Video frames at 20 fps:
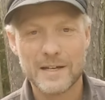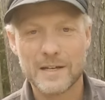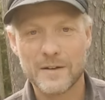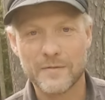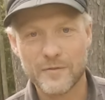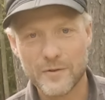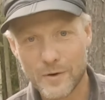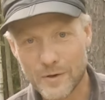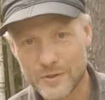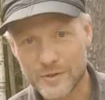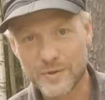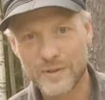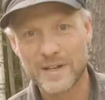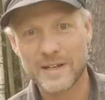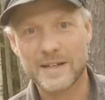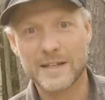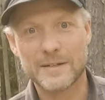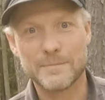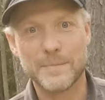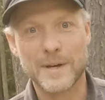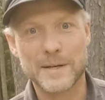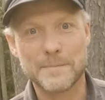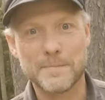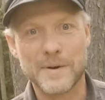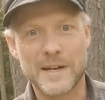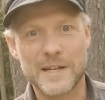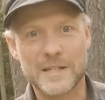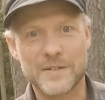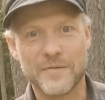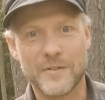And of course you can get
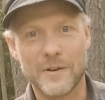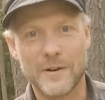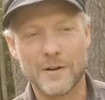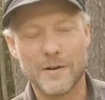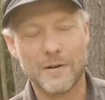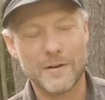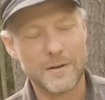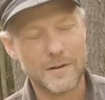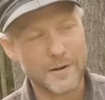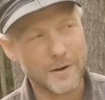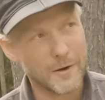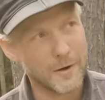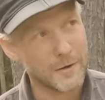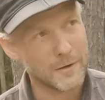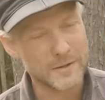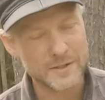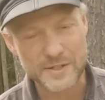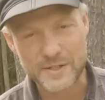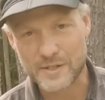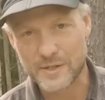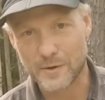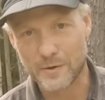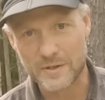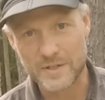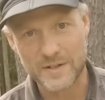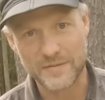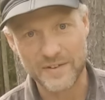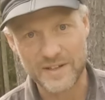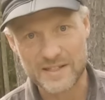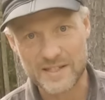backpacks for all
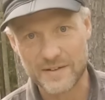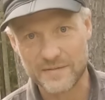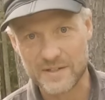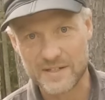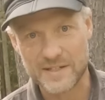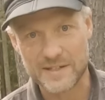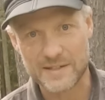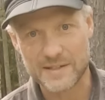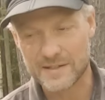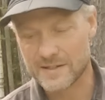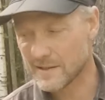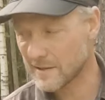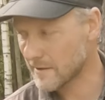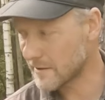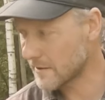sorts of activities.